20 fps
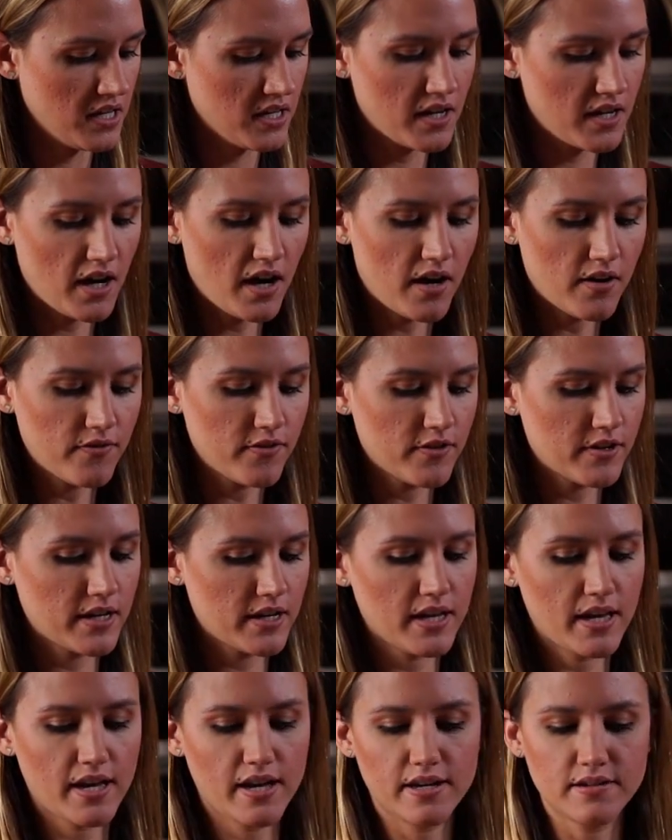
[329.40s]

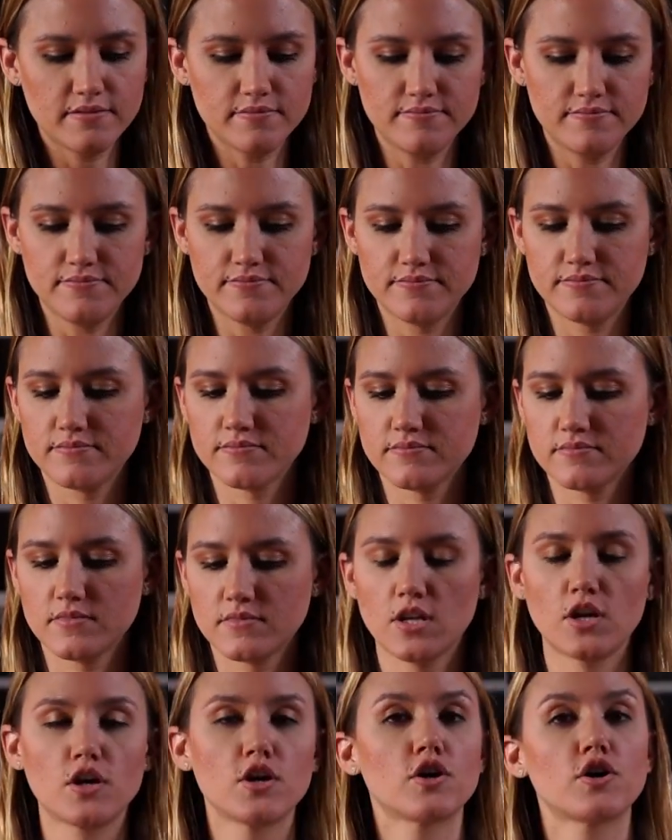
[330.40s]
covering it,
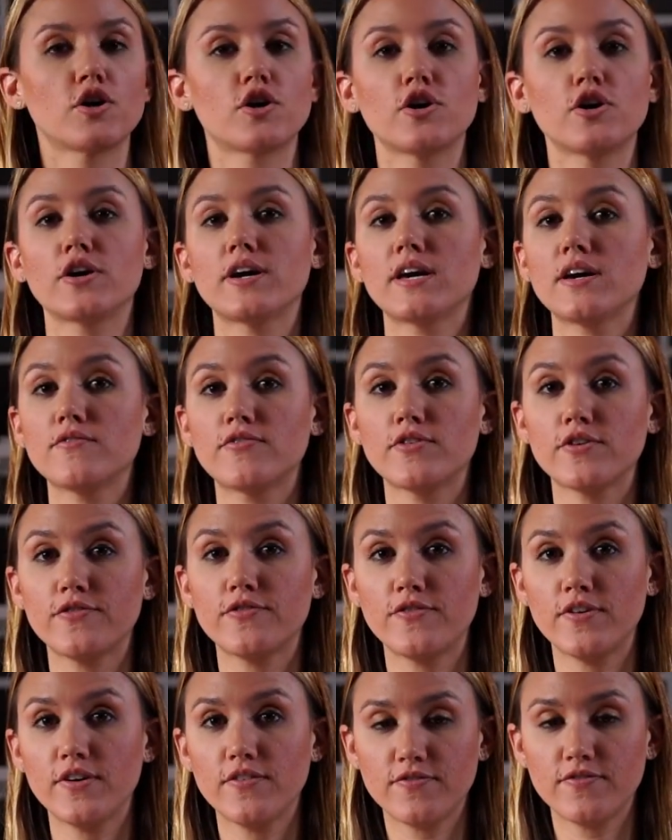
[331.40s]
cooking for
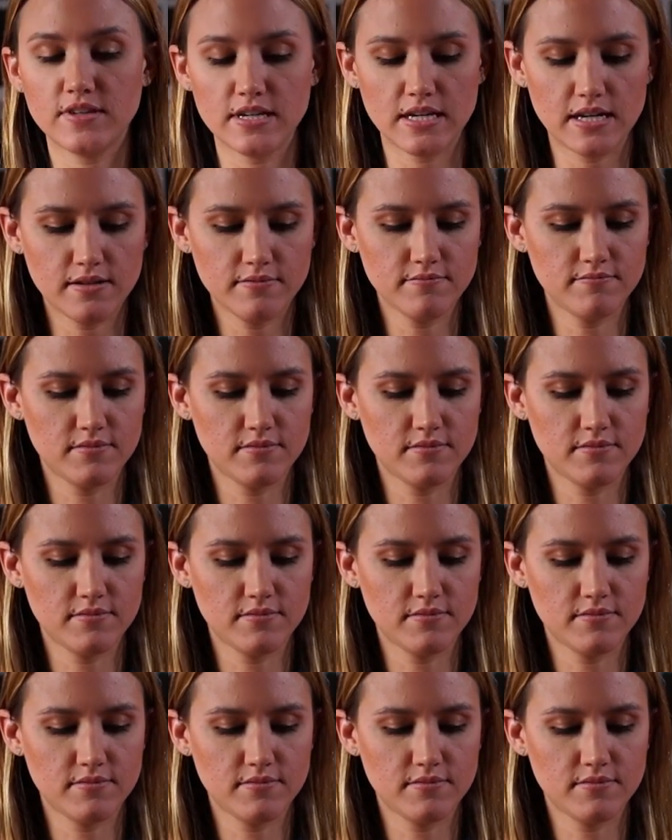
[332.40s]
50,